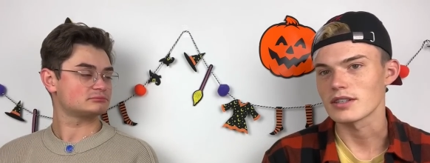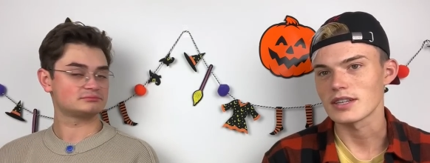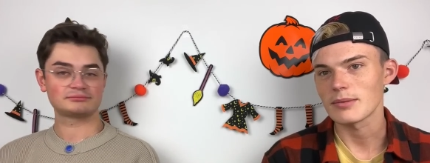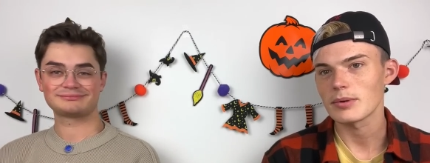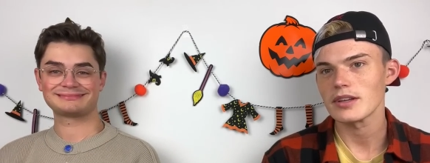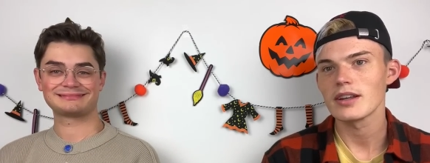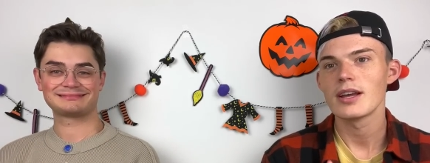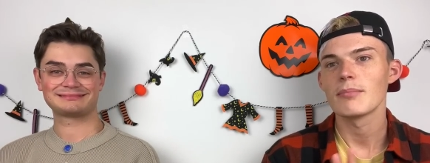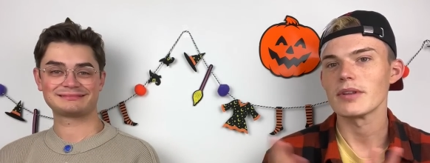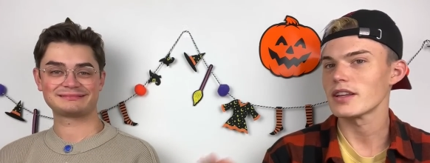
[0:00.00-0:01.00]
Speaker 1: to type it.
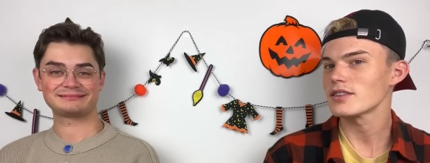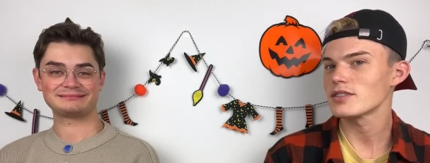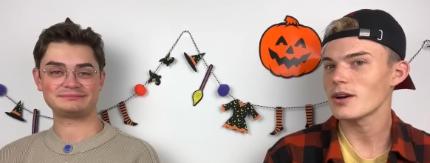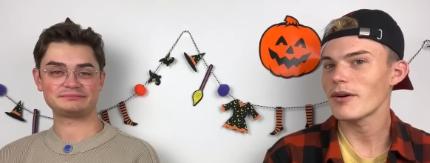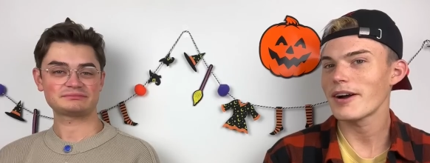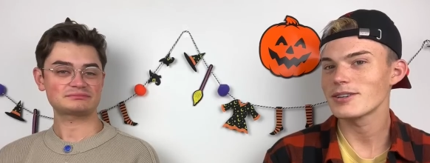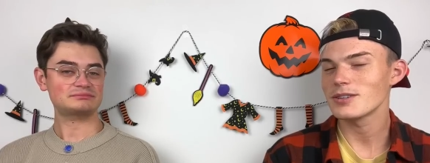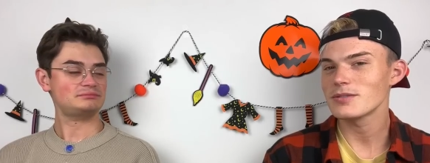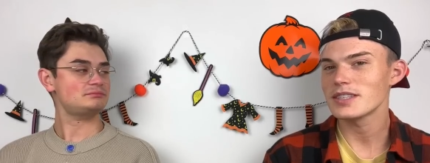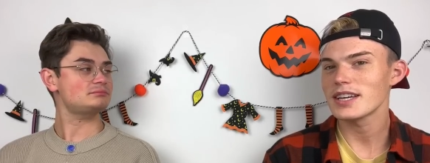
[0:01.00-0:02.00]
But let us know how
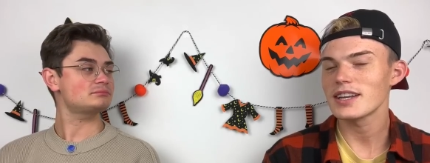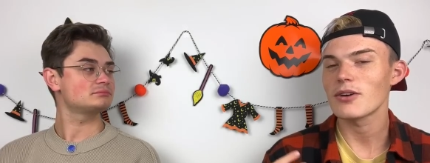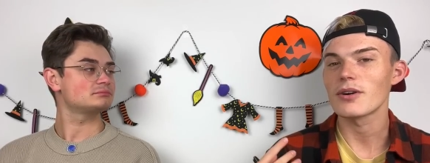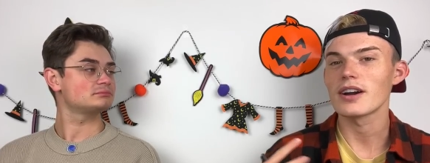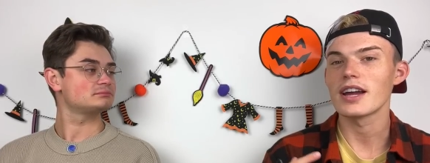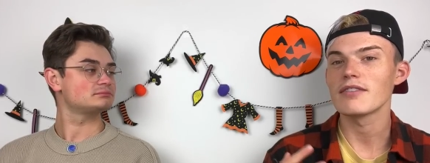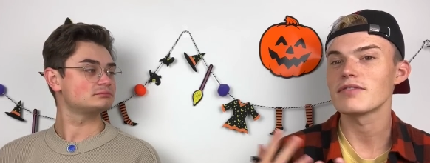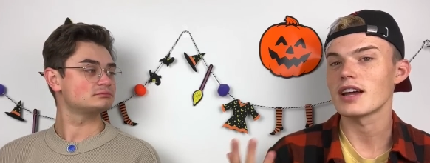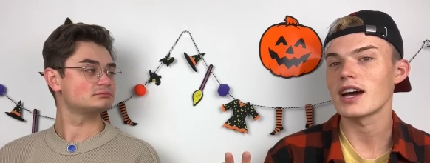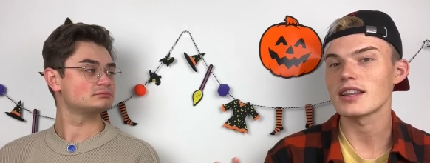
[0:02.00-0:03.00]
you did, or
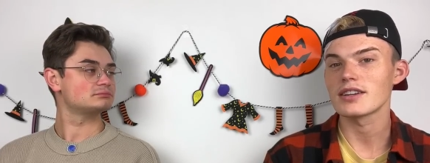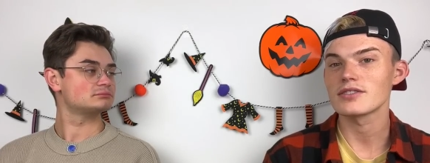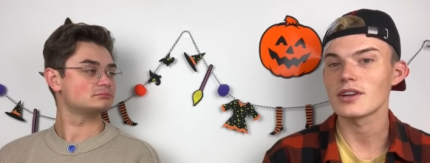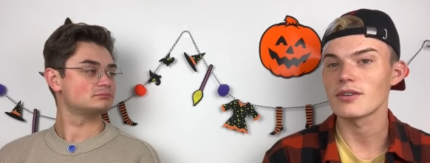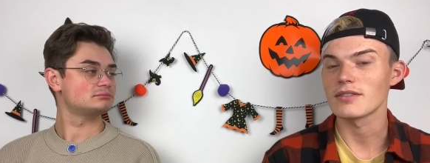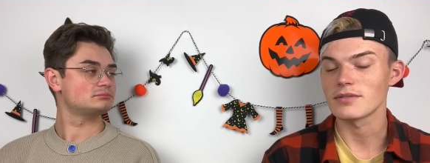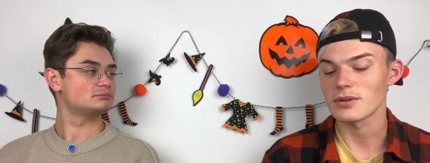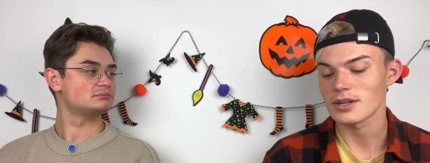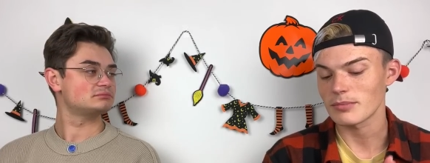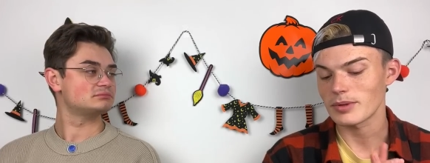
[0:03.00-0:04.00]
if not, let us know if you
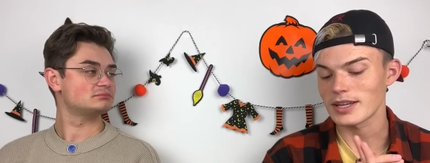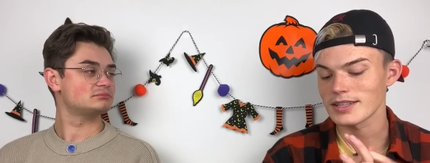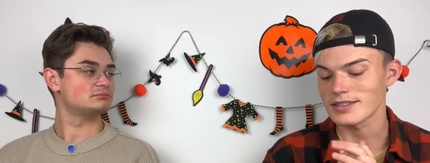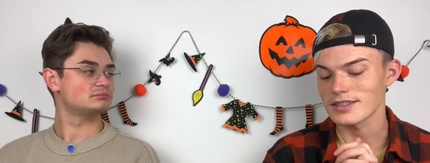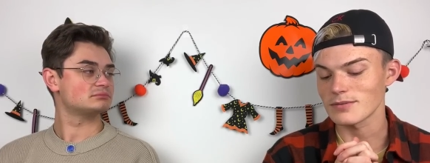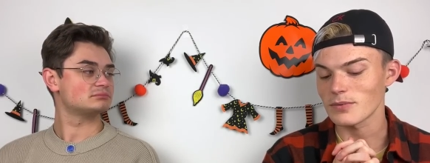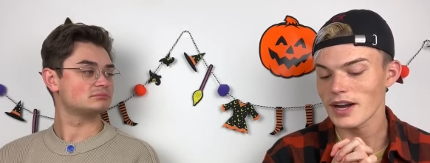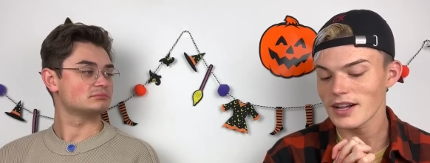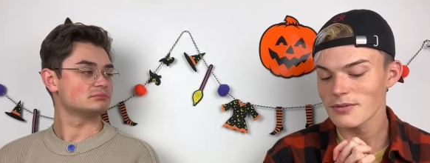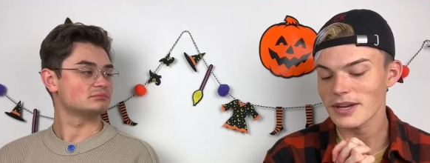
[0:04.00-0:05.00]
were gonna play this as
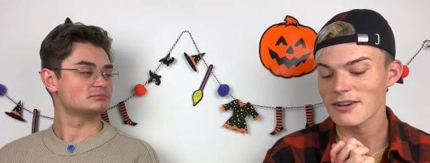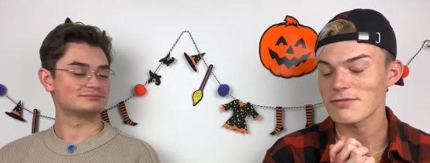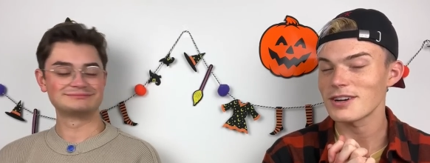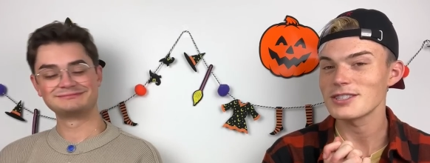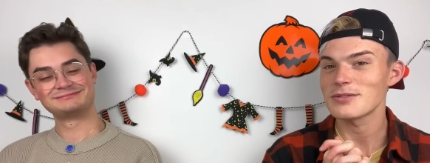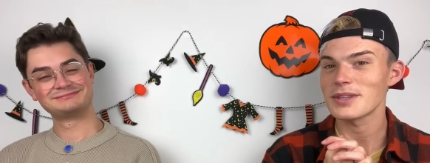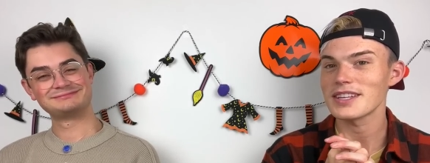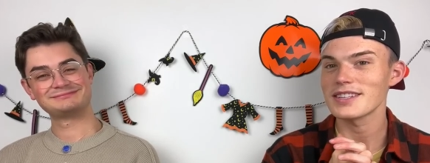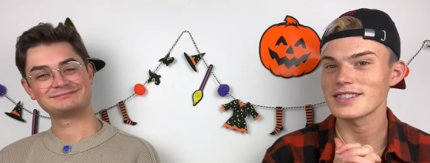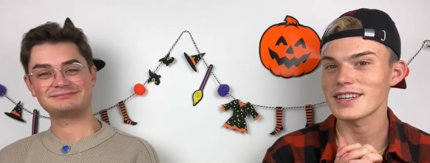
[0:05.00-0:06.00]
well. We have fun doing
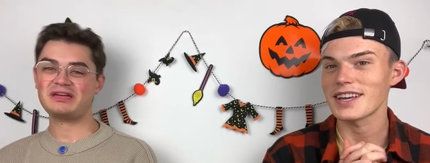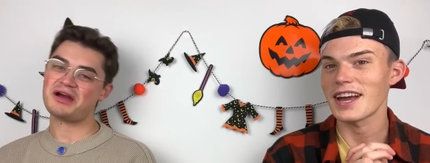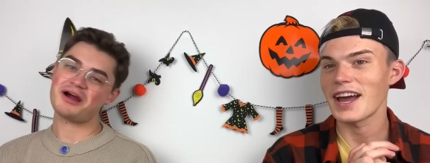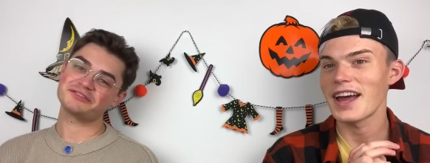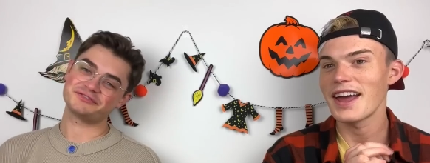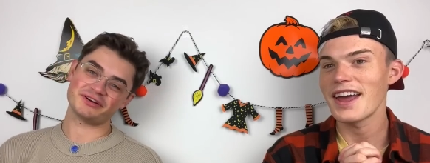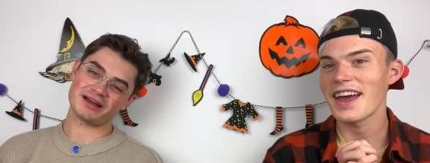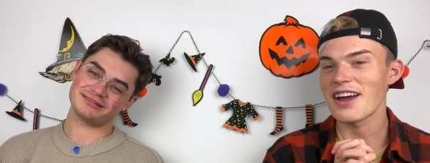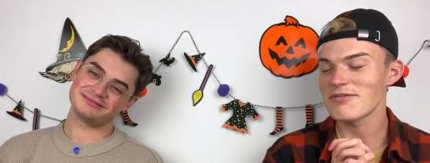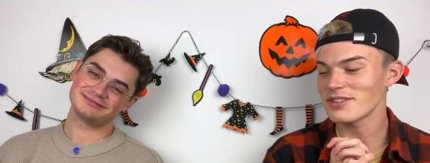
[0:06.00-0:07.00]
this.
Speaker 2: Like, they are
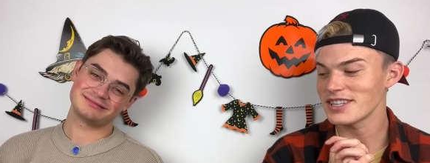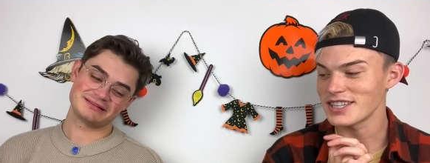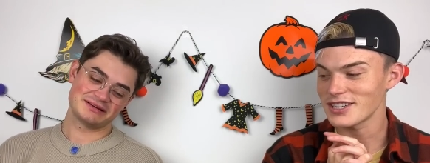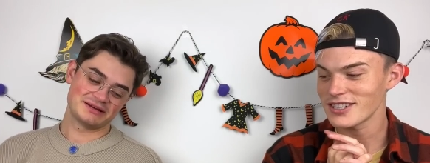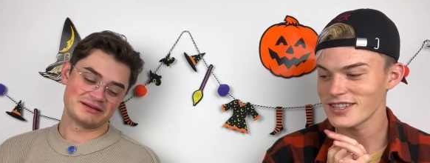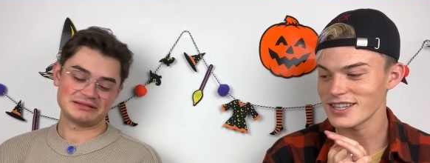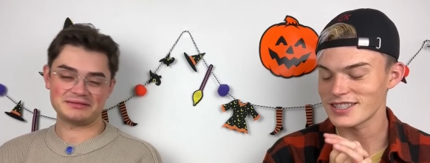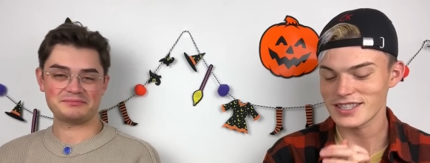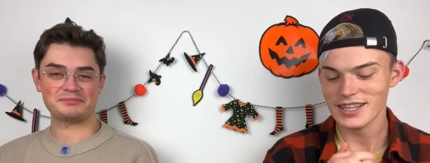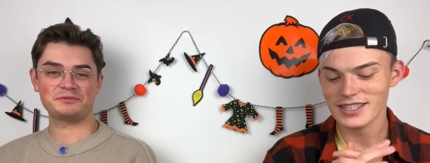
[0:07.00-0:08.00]
fun every year.
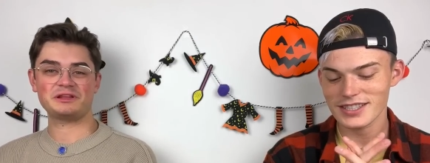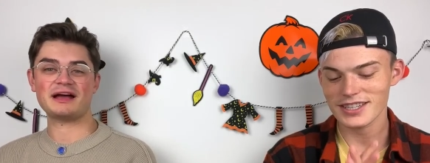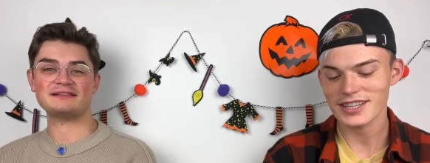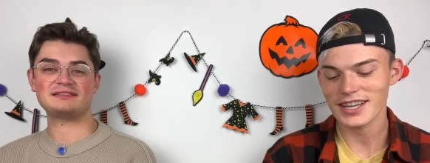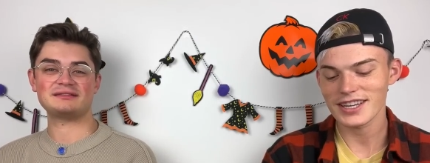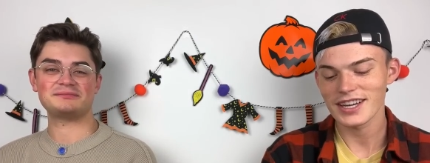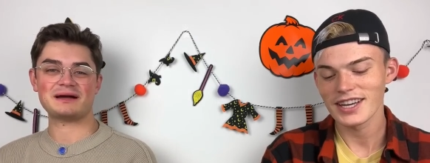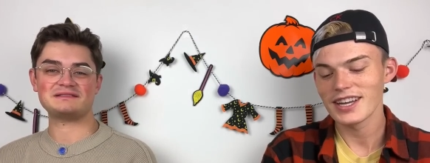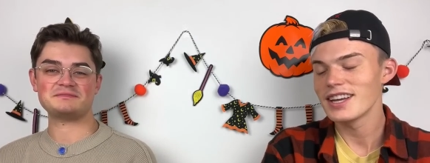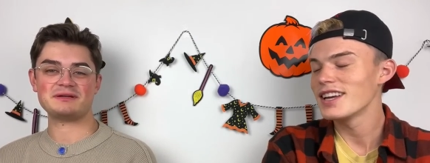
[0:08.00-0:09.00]
It's a nice realize little, like,
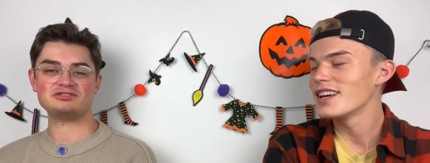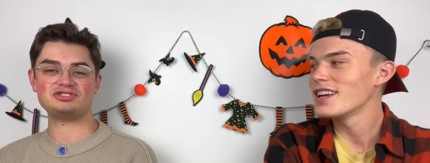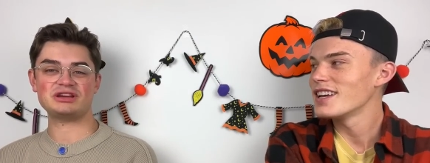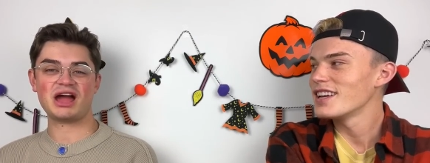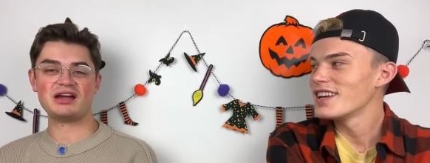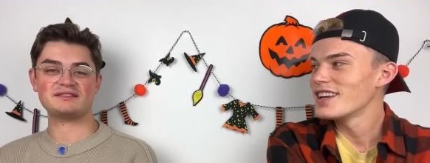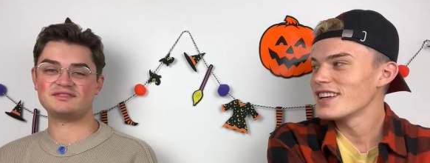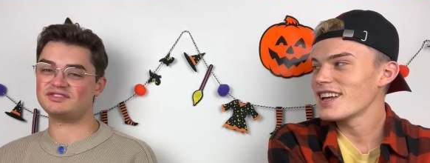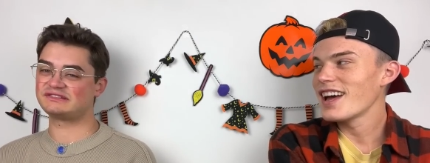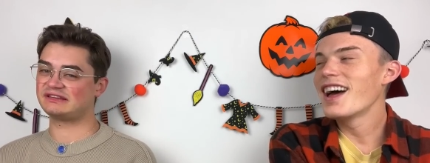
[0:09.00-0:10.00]
my dementia
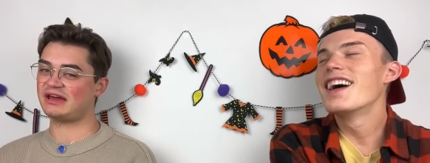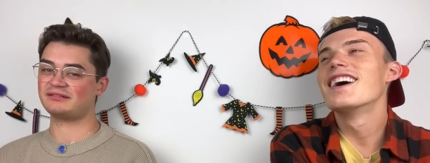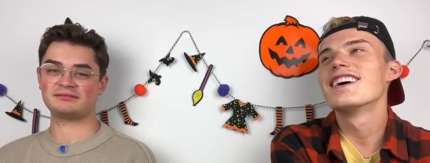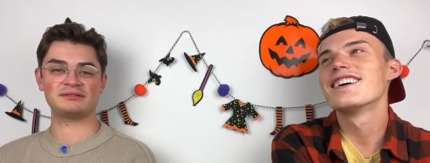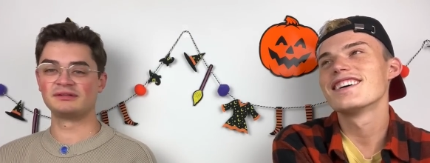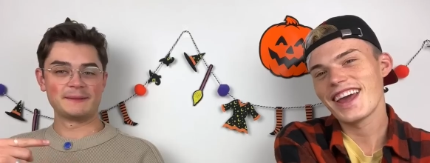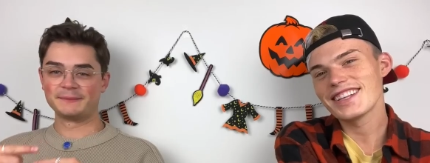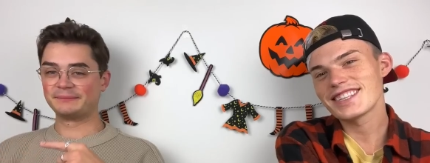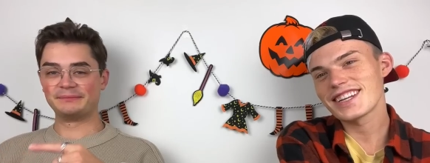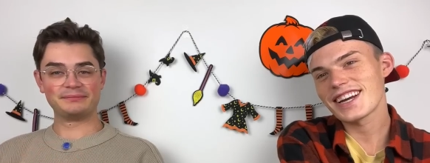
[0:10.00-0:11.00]
is just getting
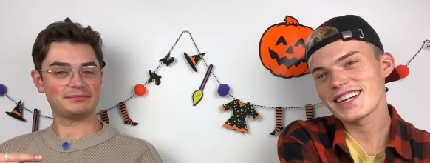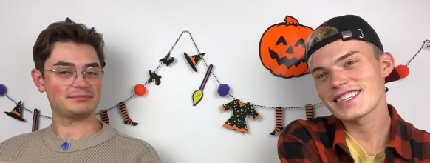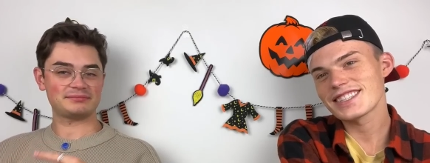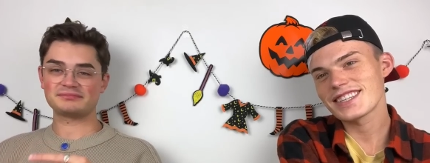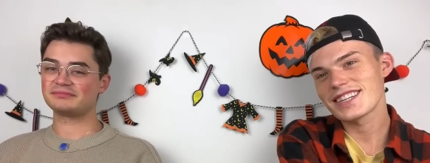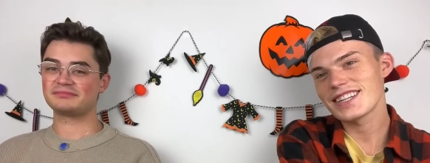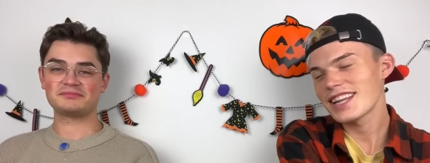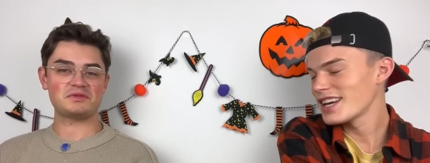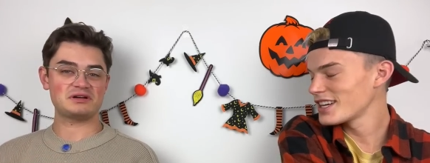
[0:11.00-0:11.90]
Speaker 1: it's a nice little
Speaker 2: like